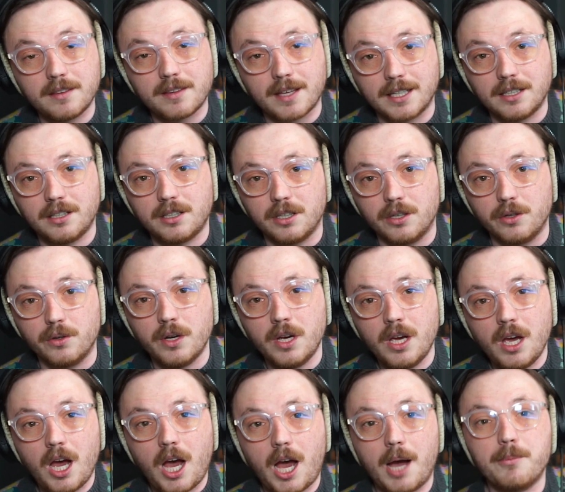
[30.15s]
thank you,
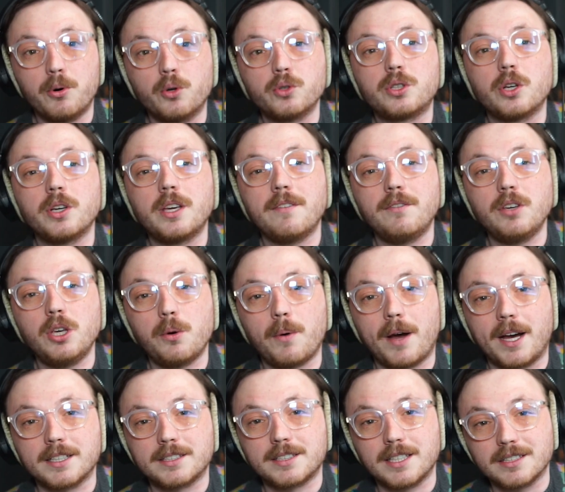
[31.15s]
I'm also giving you
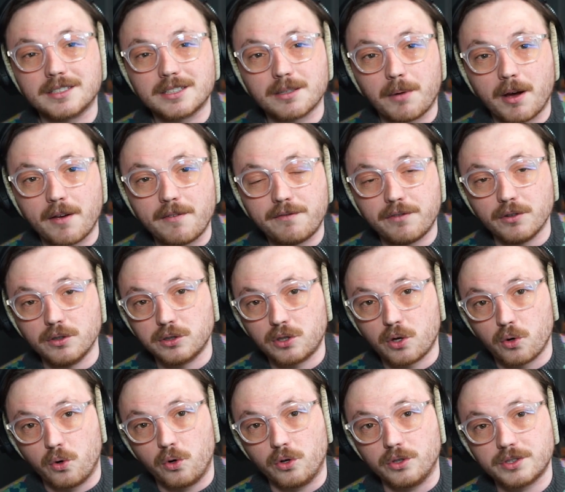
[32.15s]
access to my full
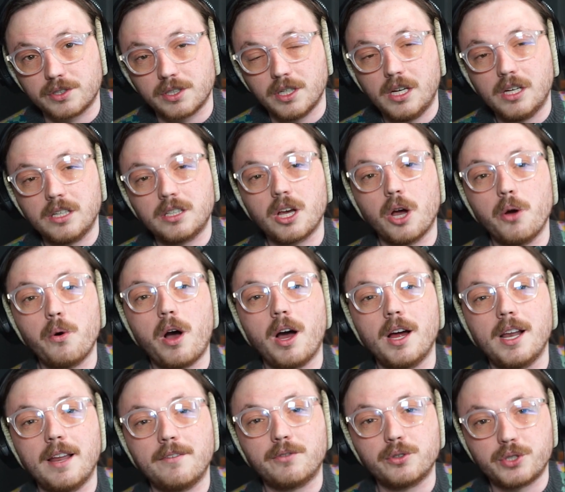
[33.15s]
course, Go
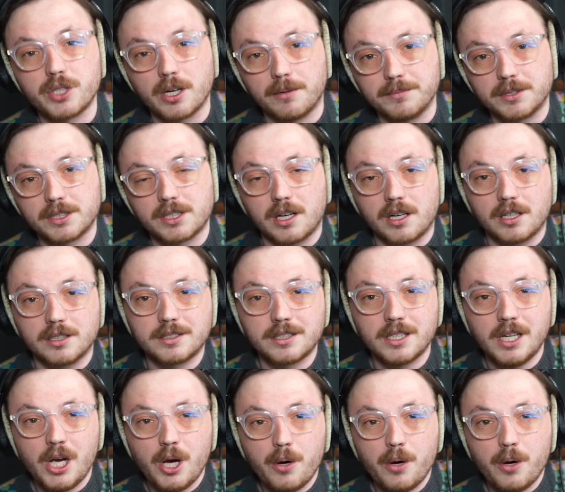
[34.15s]
High Level Jumpstart,